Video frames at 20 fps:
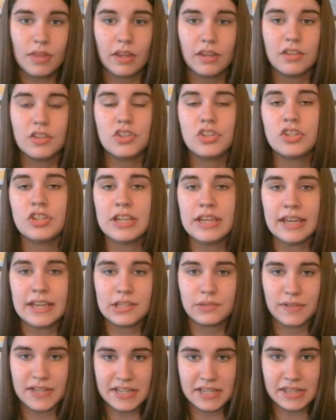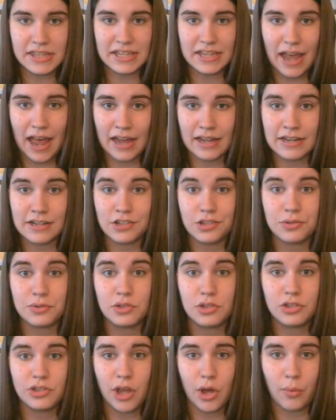She has recently gotten into
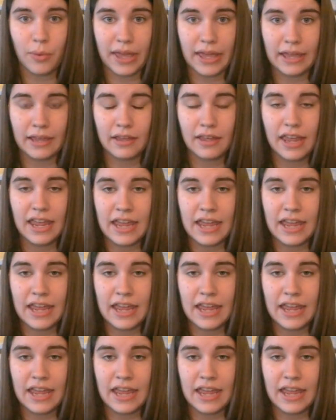sewing,